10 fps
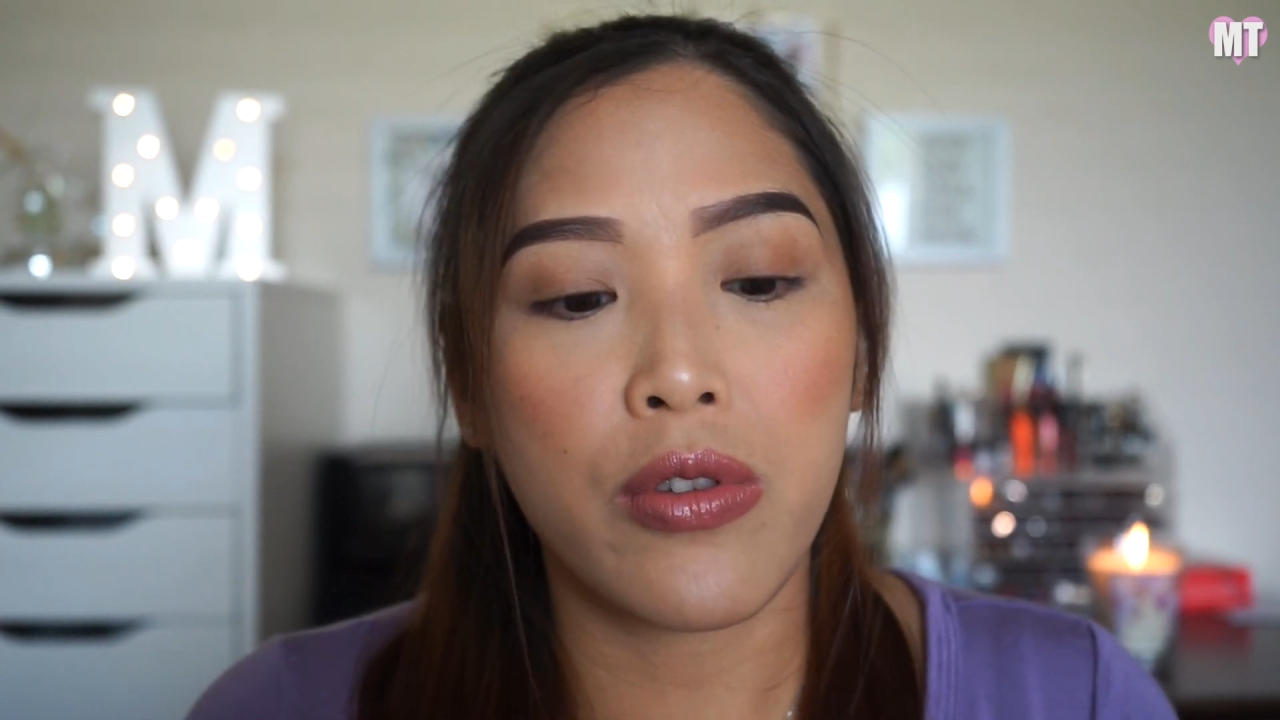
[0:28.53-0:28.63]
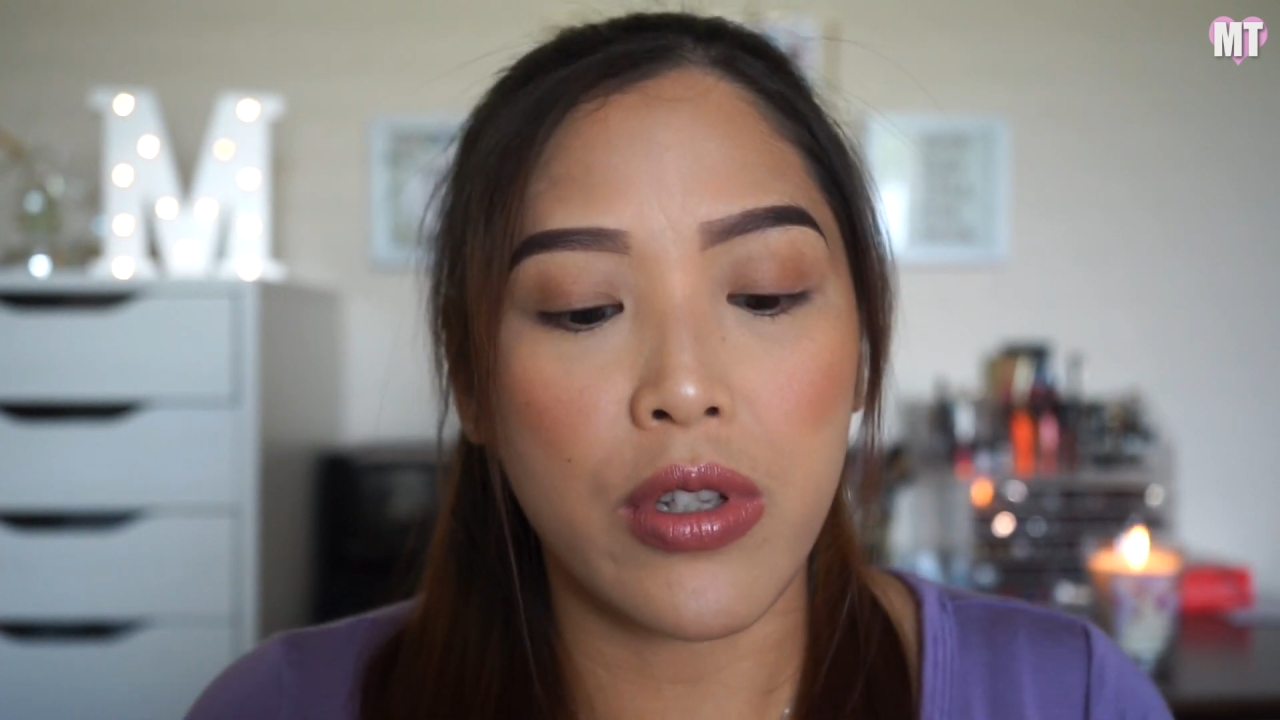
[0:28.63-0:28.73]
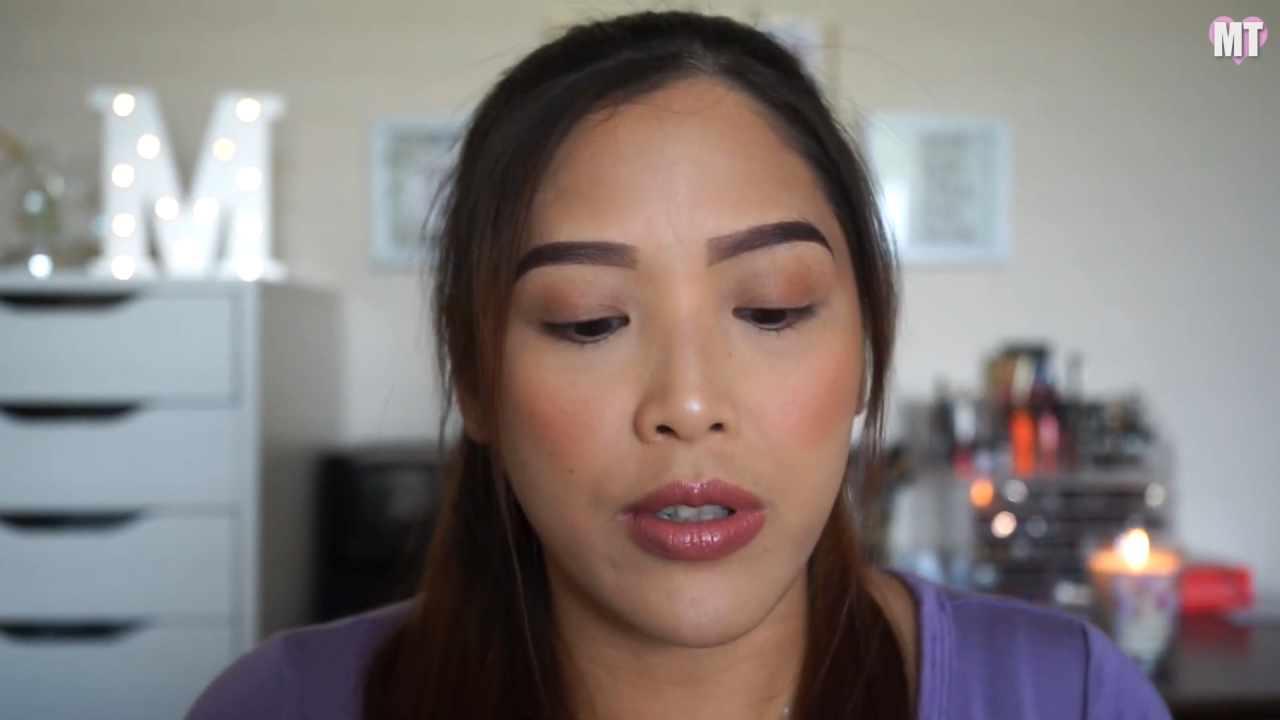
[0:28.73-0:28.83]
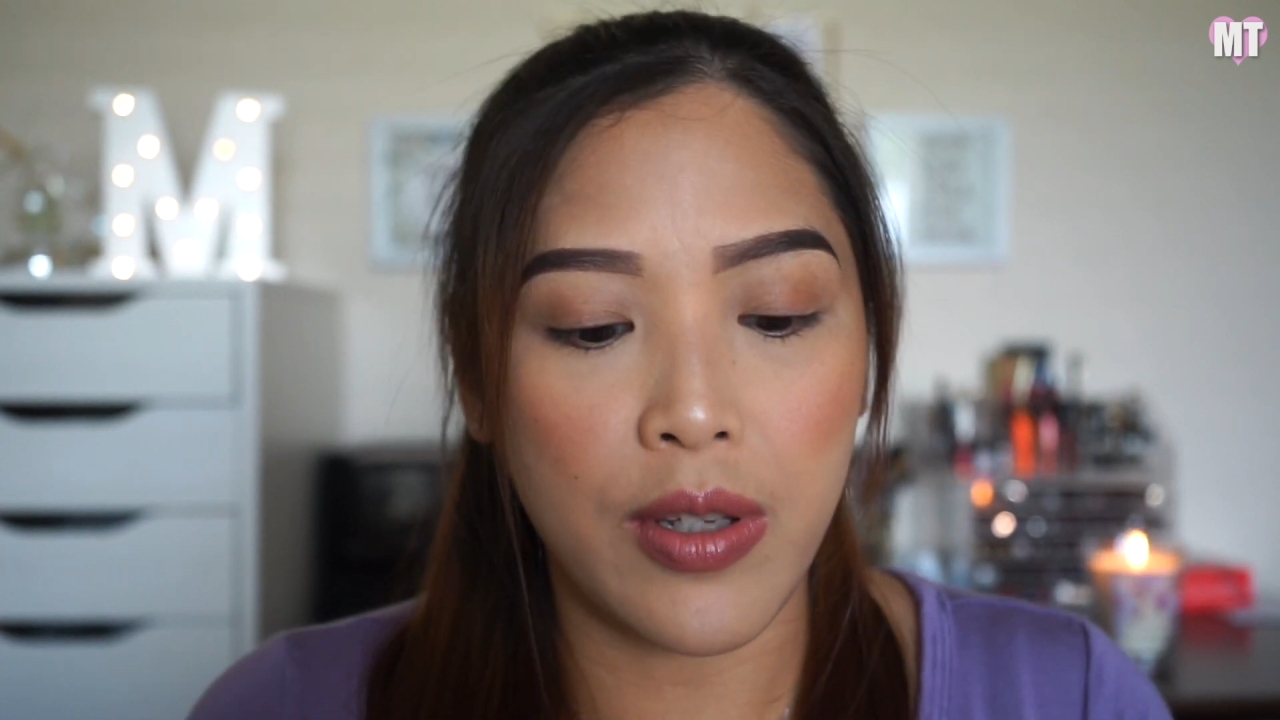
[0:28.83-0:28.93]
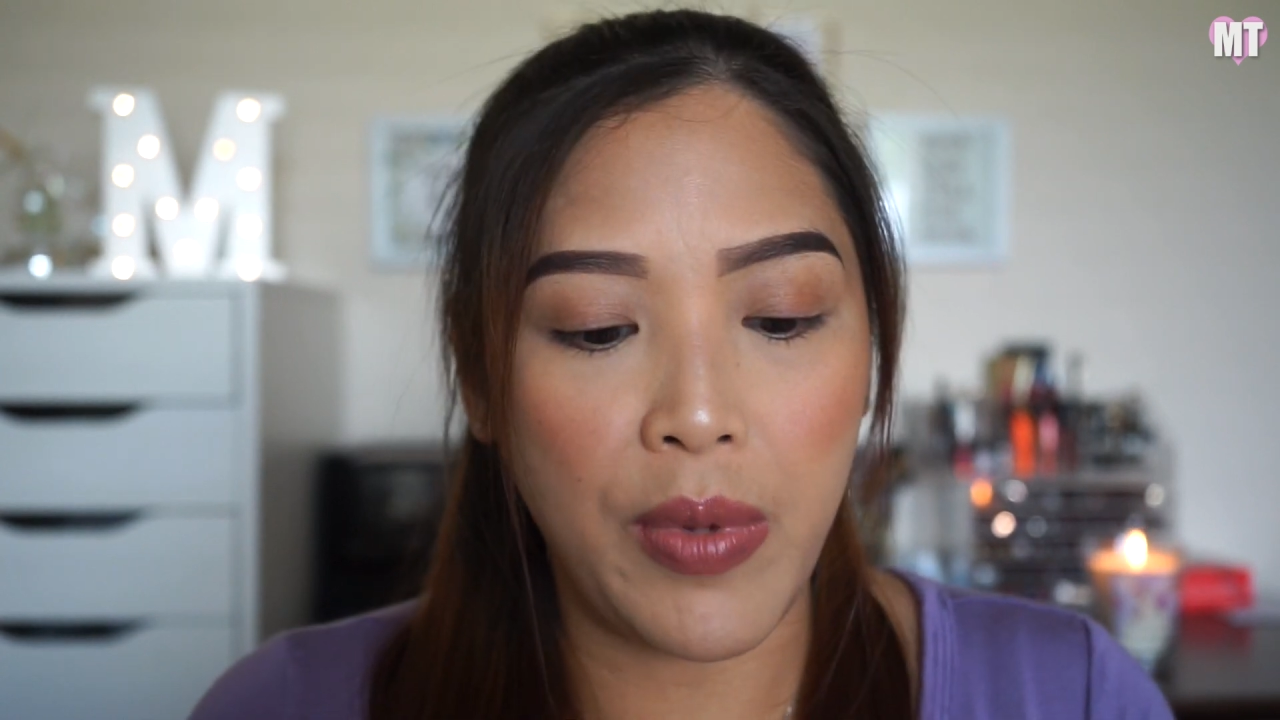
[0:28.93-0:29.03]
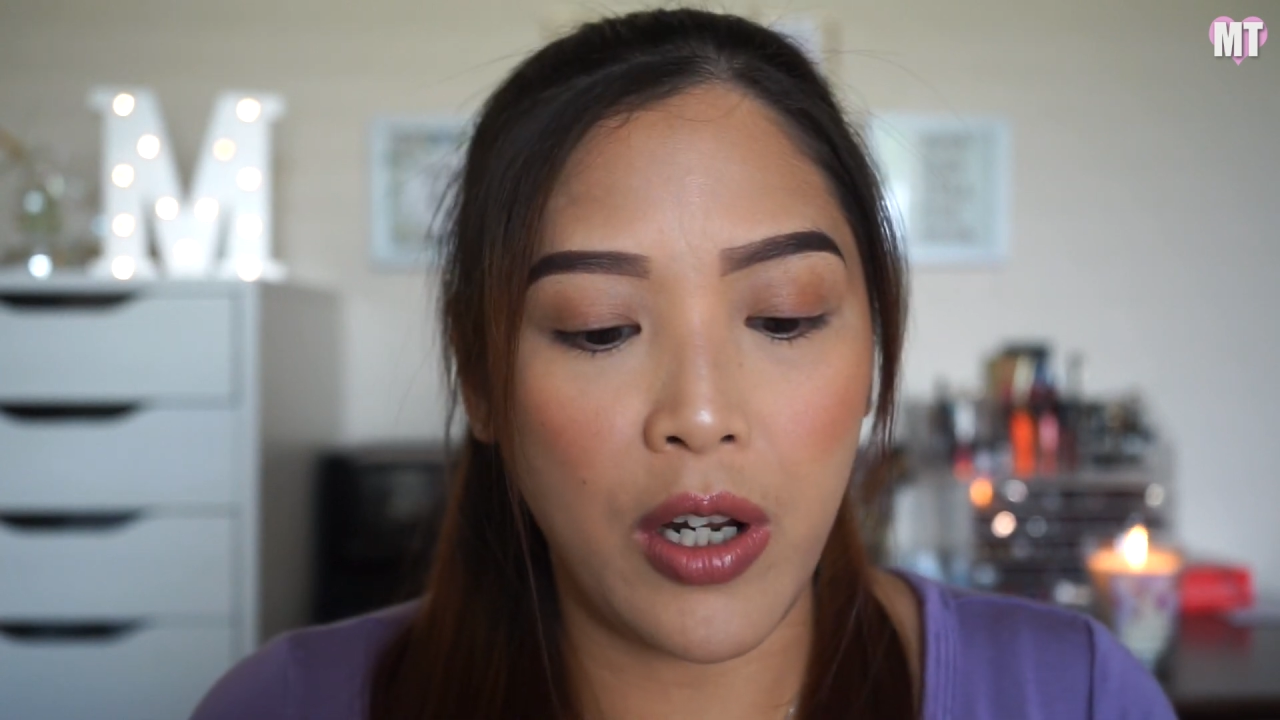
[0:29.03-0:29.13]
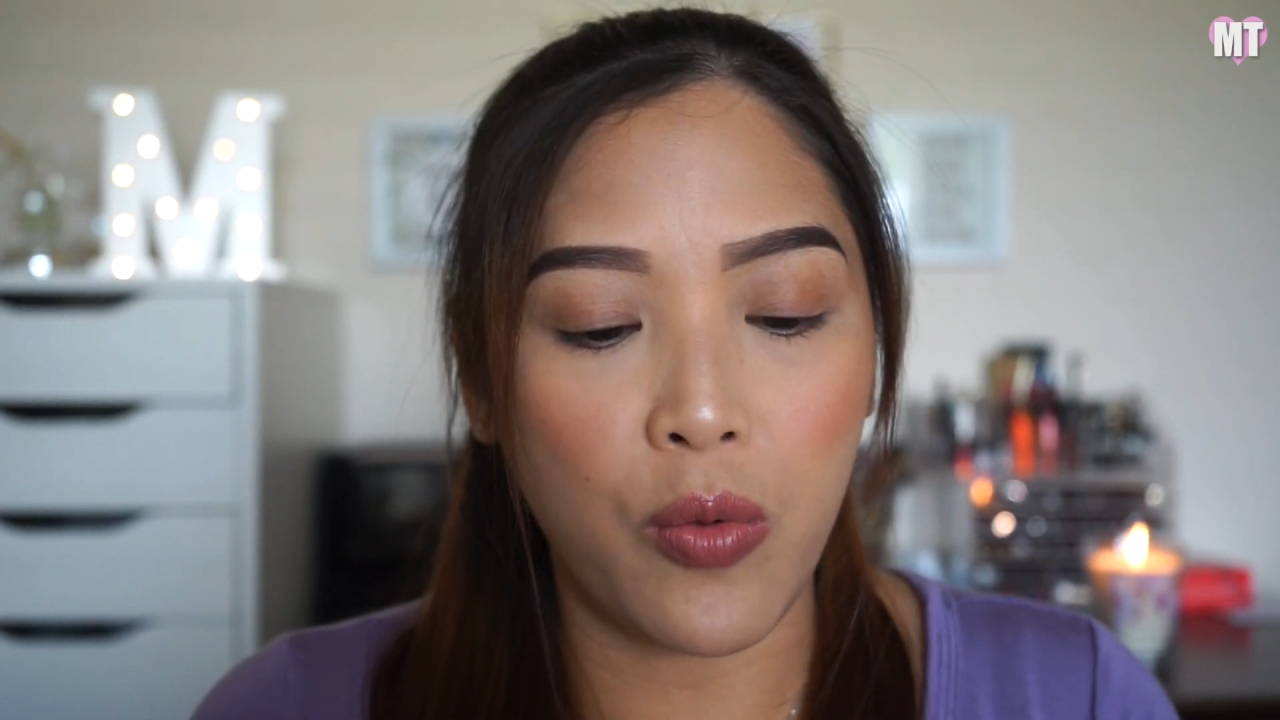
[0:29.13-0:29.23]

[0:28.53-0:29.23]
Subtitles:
this about